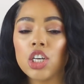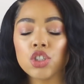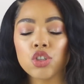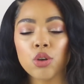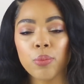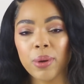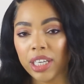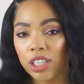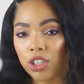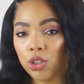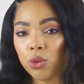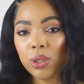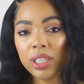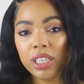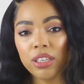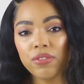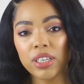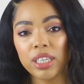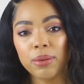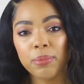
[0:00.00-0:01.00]
So by you
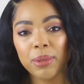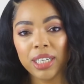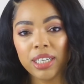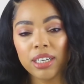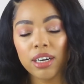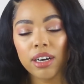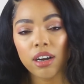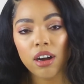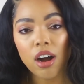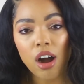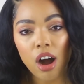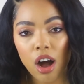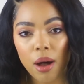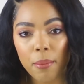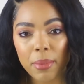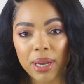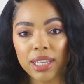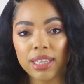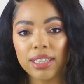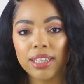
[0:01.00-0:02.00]
leaving me a
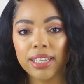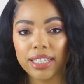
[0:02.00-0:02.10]
comment